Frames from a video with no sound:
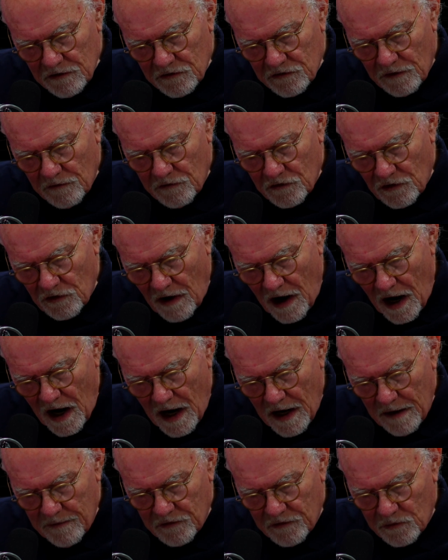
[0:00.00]
of
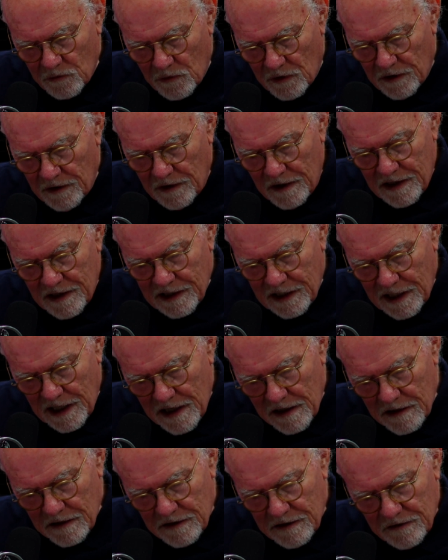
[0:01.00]
tribes were
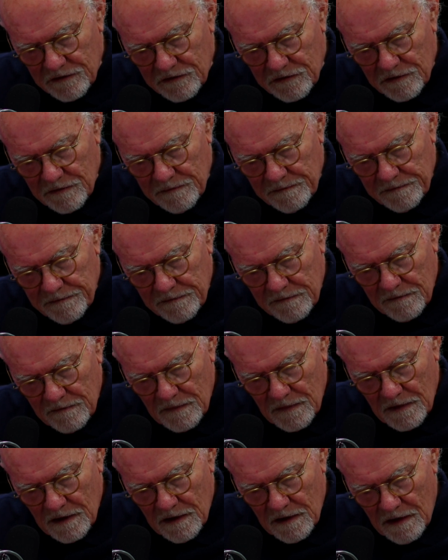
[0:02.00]
countless,
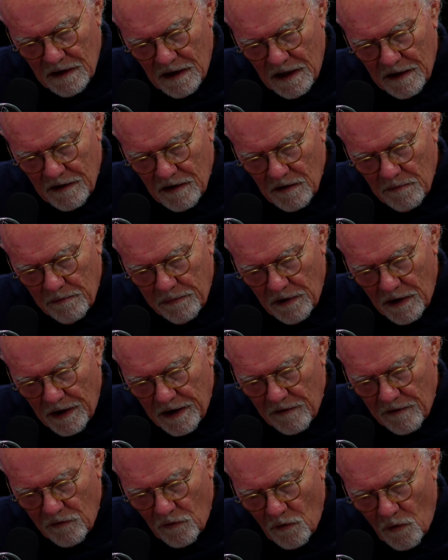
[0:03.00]
and the blood
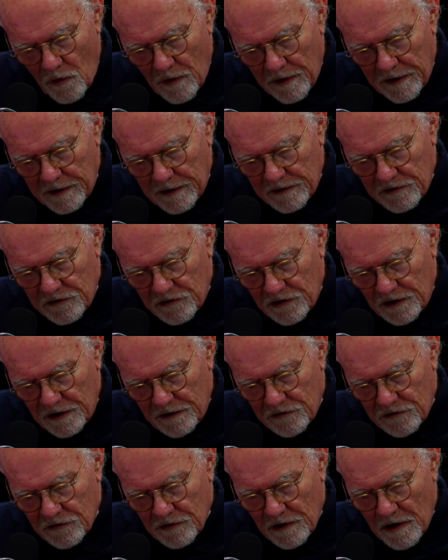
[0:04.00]
of warrior
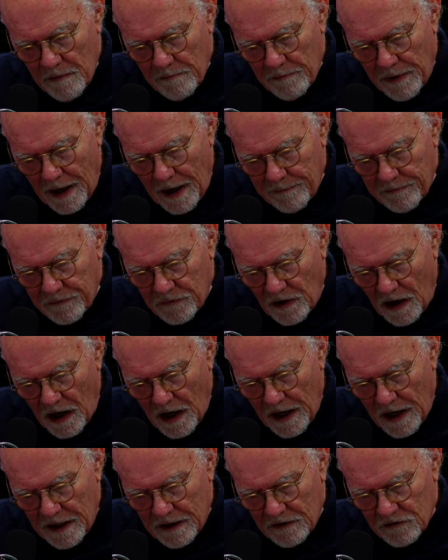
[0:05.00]
chiefs
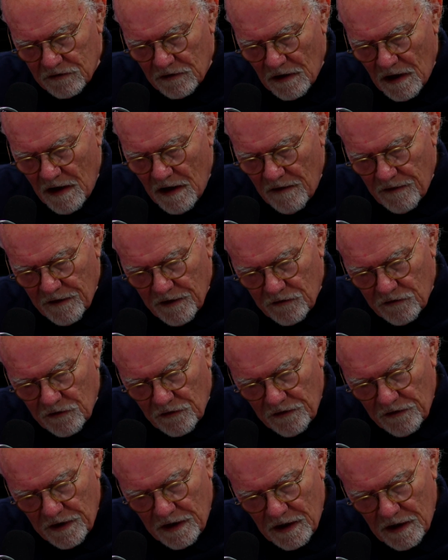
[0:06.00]
baptized the
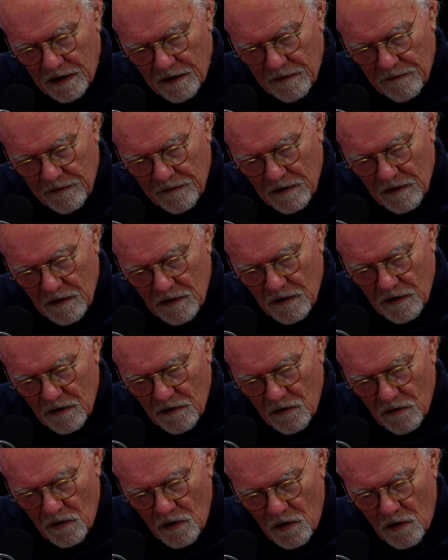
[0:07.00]
tree
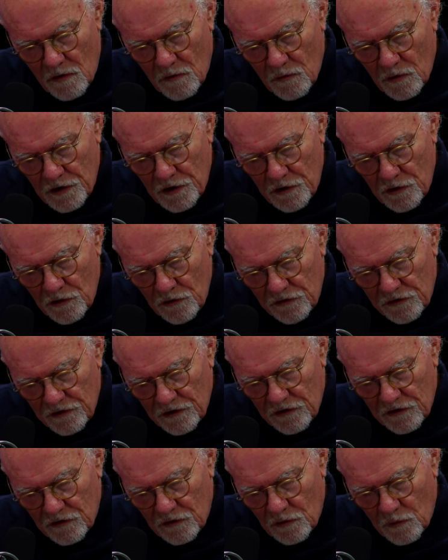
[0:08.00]
where
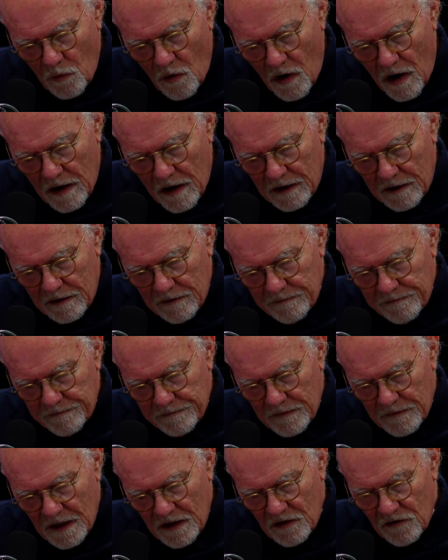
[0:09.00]
nooses swung
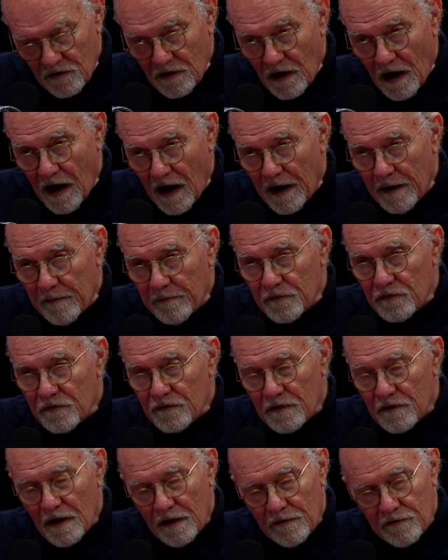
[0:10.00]
in times
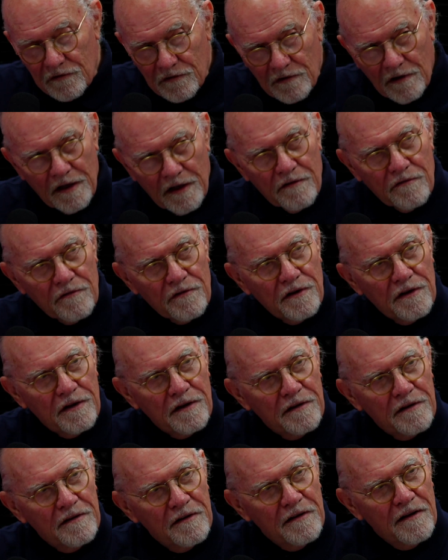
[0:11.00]
of slavery.
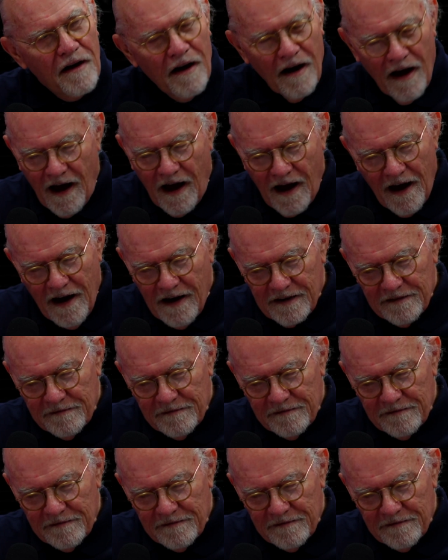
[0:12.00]
That